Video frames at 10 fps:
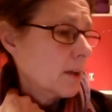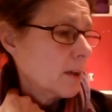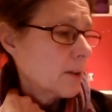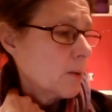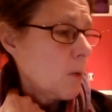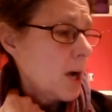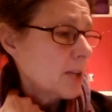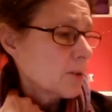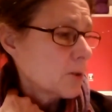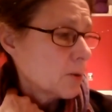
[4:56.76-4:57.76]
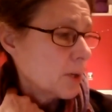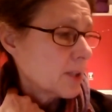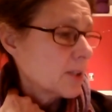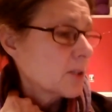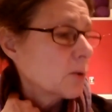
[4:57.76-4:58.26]
The wiser
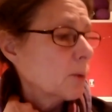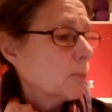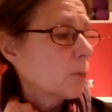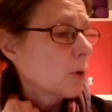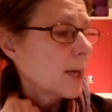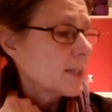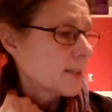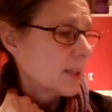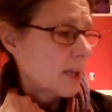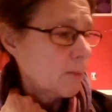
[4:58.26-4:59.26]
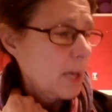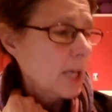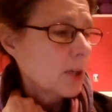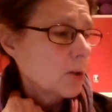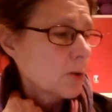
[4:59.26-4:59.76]
choice is to embrace it and
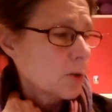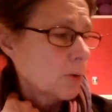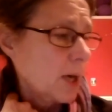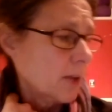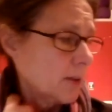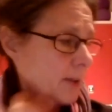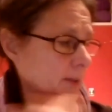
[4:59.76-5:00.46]
make it your strength.